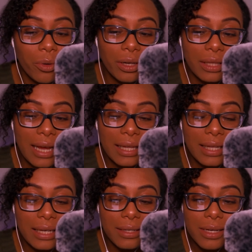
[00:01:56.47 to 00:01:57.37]
more
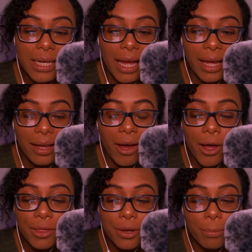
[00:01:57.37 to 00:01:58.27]
likely to die
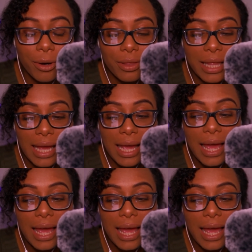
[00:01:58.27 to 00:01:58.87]
on their birthday